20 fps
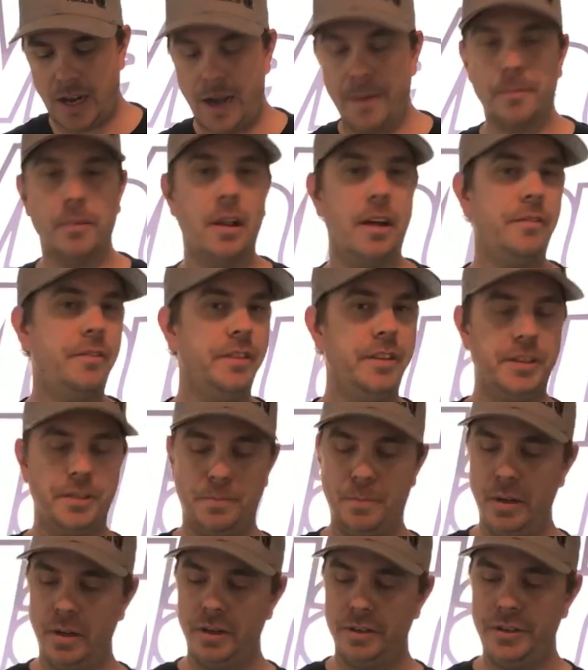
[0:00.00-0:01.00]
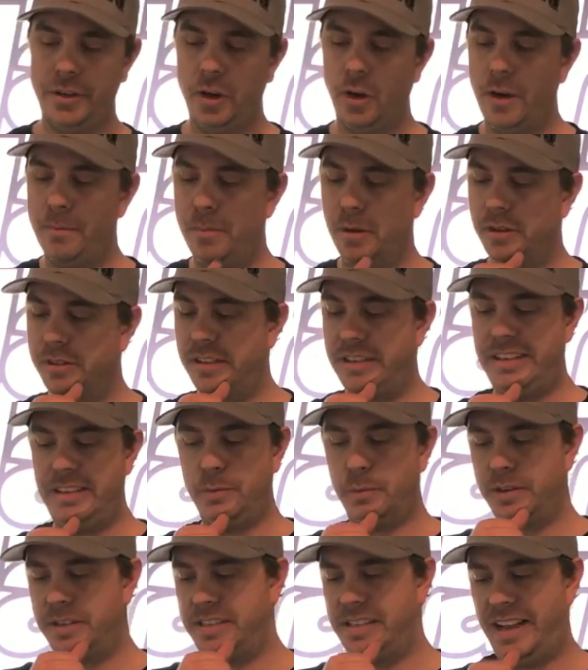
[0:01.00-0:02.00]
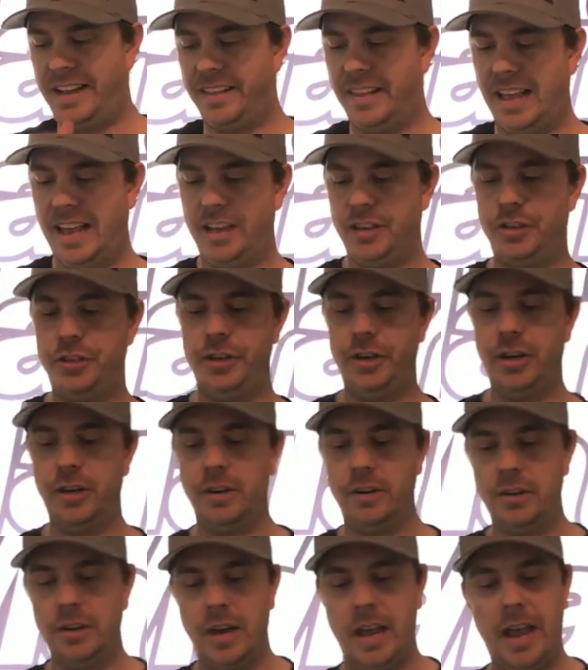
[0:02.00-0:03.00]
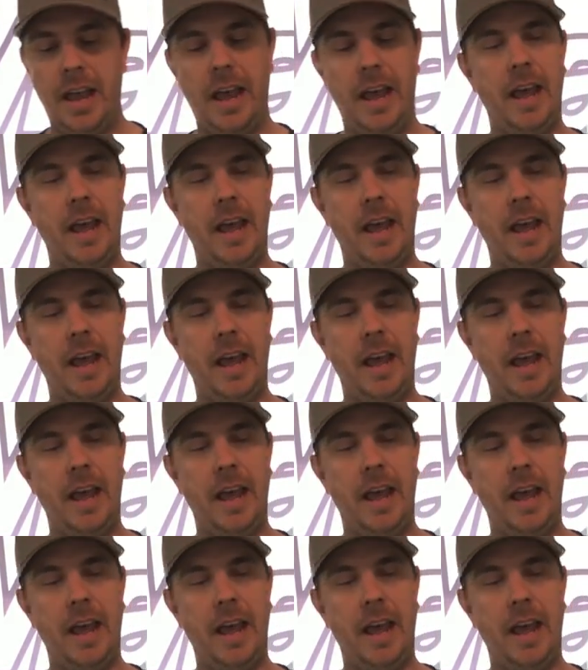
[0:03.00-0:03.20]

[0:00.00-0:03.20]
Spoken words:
I'm loving this build. I built the D110 last year